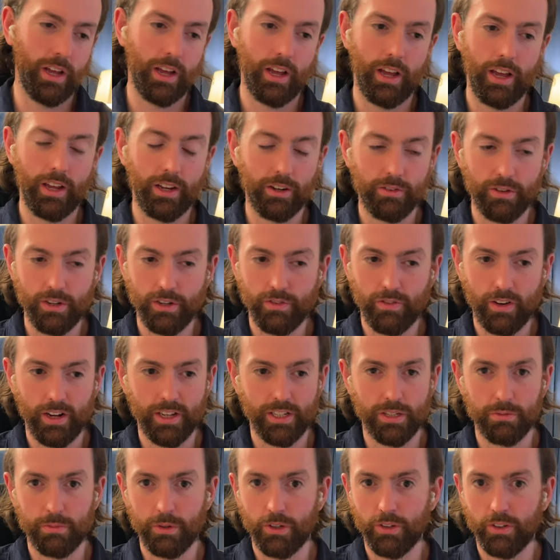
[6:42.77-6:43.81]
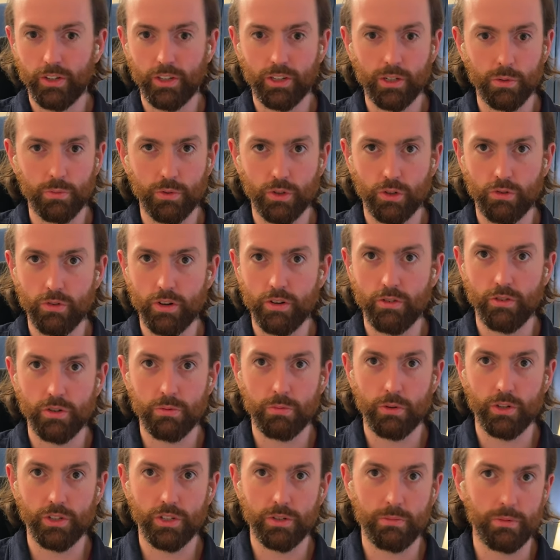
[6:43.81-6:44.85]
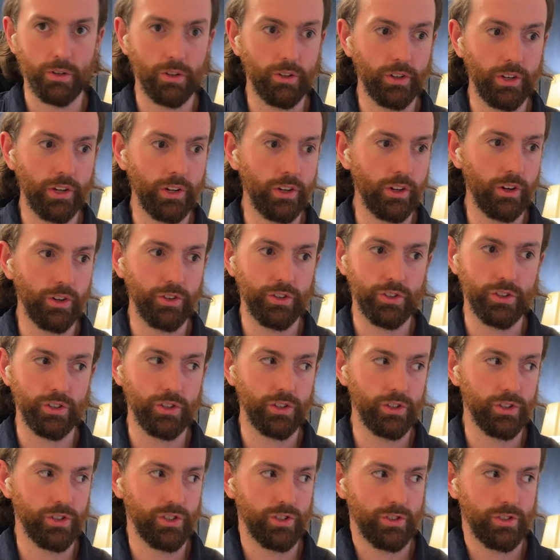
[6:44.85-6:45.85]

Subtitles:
increased flexibility comes a greater responsibility not to